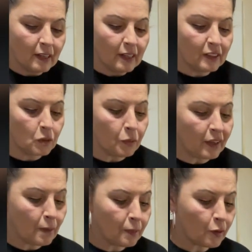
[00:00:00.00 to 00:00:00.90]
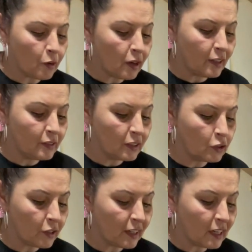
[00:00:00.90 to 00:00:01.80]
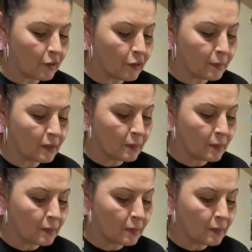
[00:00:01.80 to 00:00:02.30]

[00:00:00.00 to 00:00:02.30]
It's spread up across. You can try to cover up some